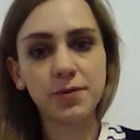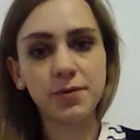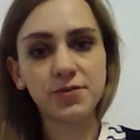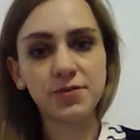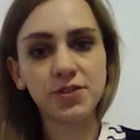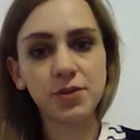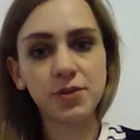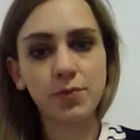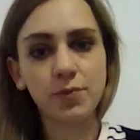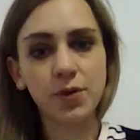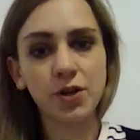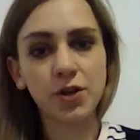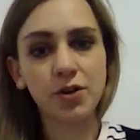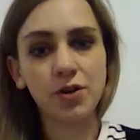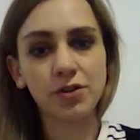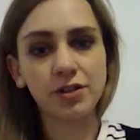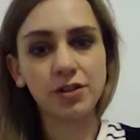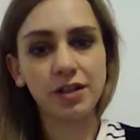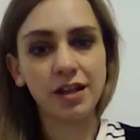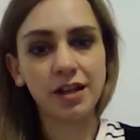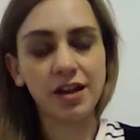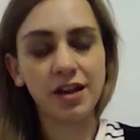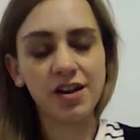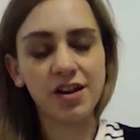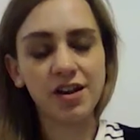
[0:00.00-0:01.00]
with someone on a
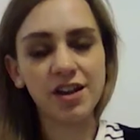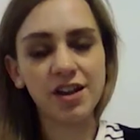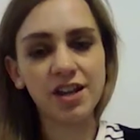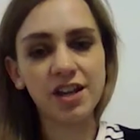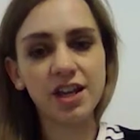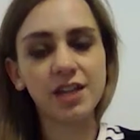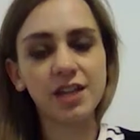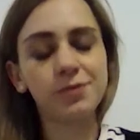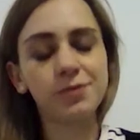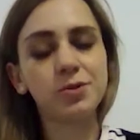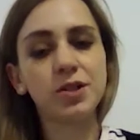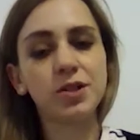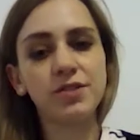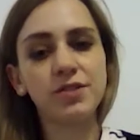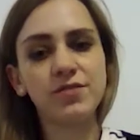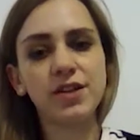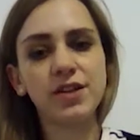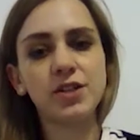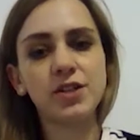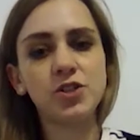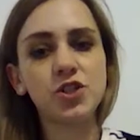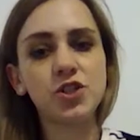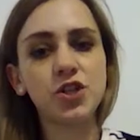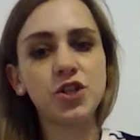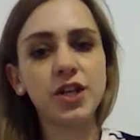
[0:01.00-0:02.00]
lie, it will
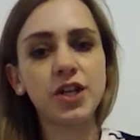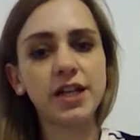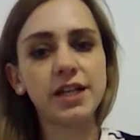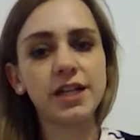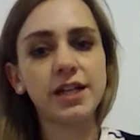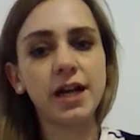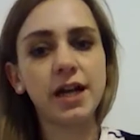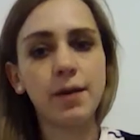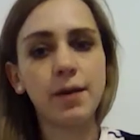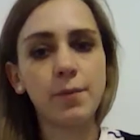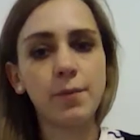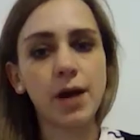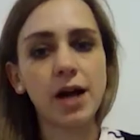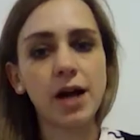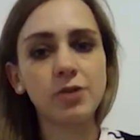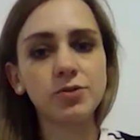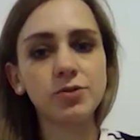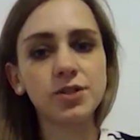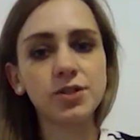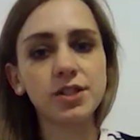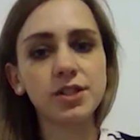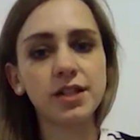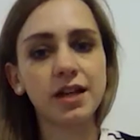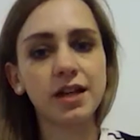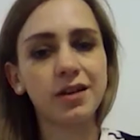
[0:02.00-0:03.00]
eventually come
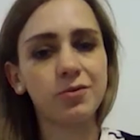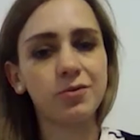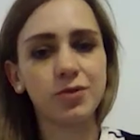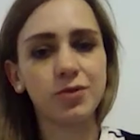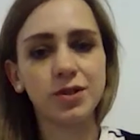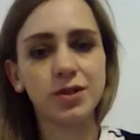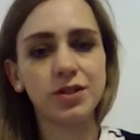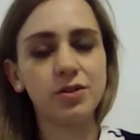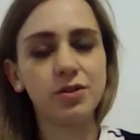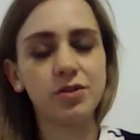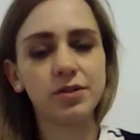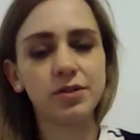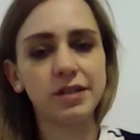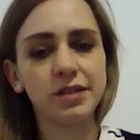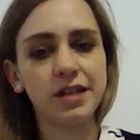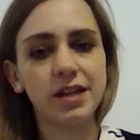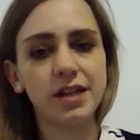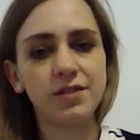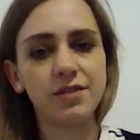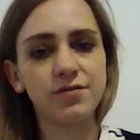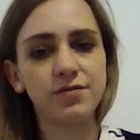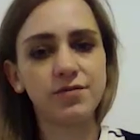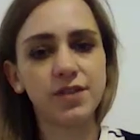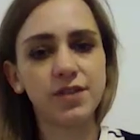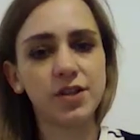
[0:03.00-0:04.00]
out and it will not
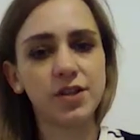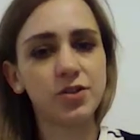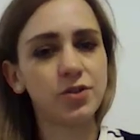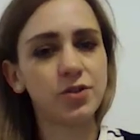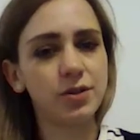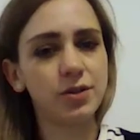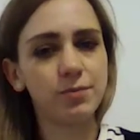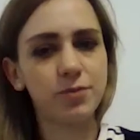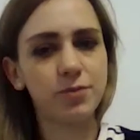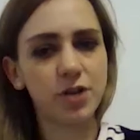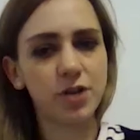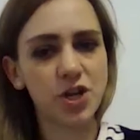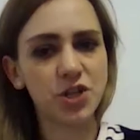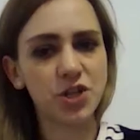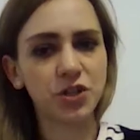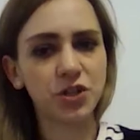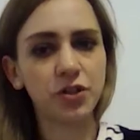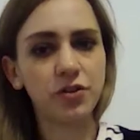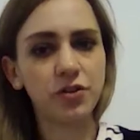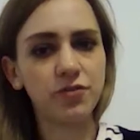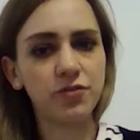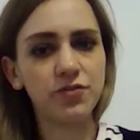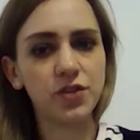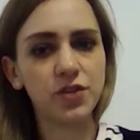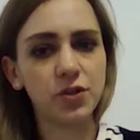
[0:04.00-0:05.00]
leave a good impression
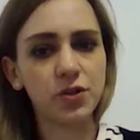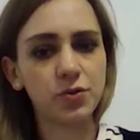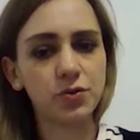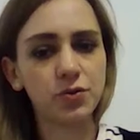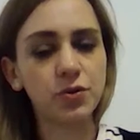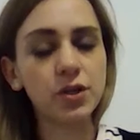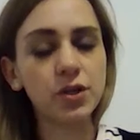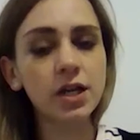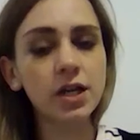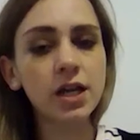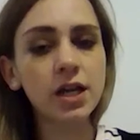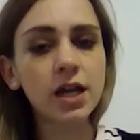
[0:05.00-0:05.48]
of you.